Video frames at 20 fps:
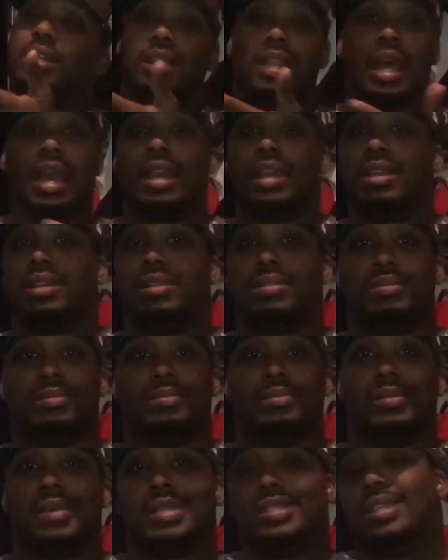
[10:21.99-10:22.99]
Like,
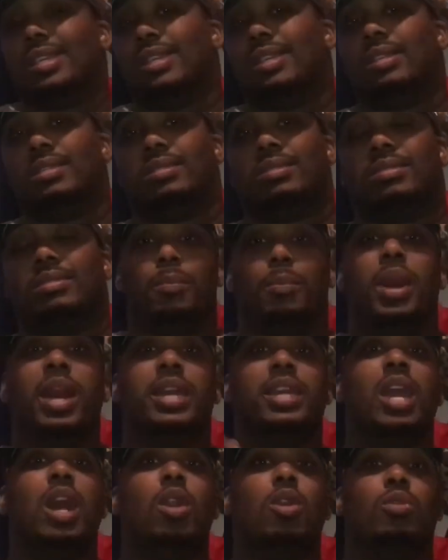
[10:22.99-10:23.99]
that's it.
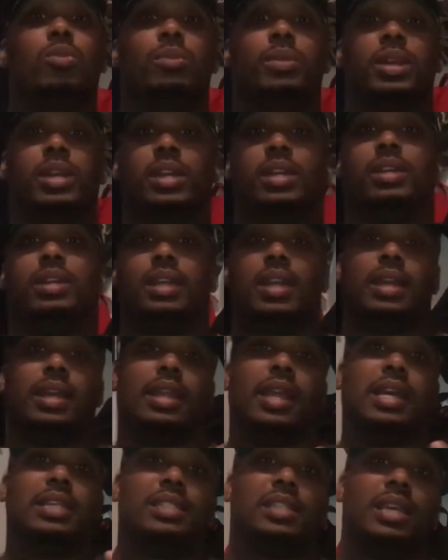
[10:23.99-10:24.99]
But yo,
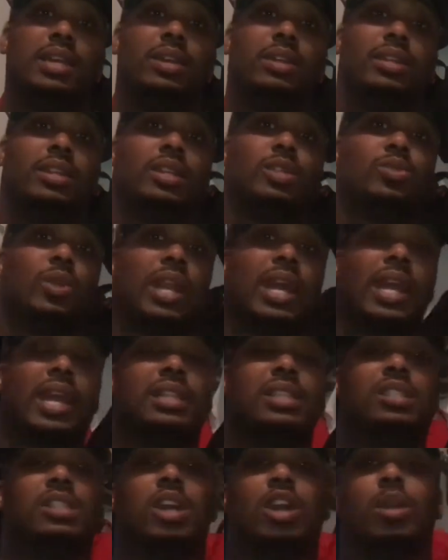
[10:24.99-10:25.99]
that's it. That's what I
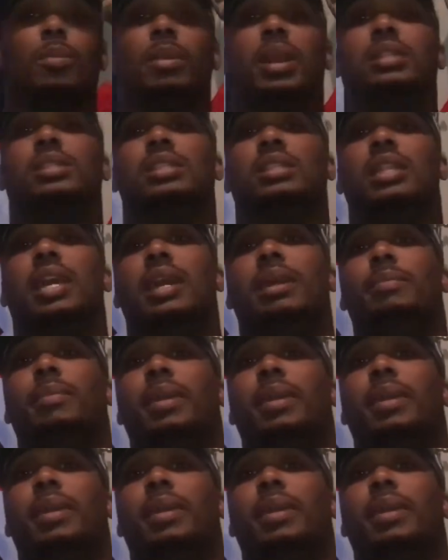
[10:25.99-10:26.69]
got to talk about today,